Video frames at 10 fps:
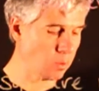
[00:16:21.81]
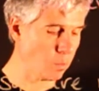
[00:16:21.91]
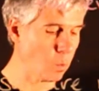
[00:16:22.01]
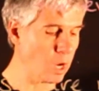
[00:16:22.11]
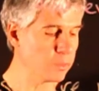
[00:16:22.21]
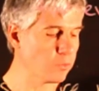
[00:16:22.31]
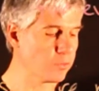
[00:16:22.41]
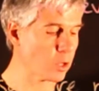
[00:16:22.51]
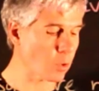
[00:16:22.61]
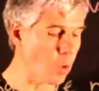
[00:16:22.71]
one of
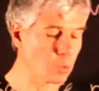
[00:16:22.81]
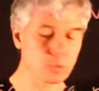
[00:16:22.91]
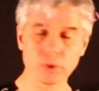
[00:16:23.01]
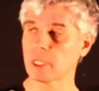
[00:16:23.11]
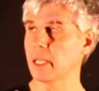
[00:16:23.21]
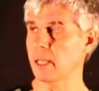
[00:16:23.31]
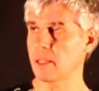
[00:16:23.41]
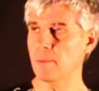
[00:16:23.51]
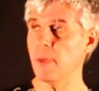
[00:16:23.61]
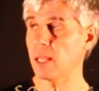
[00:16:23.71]
the rows in
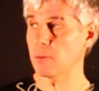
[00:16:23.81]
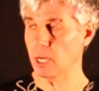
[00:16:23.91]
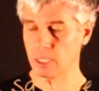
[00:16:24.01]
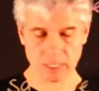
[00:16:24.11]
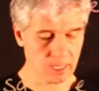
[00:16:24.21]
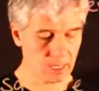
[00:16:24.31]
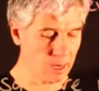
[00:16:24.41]
a matrix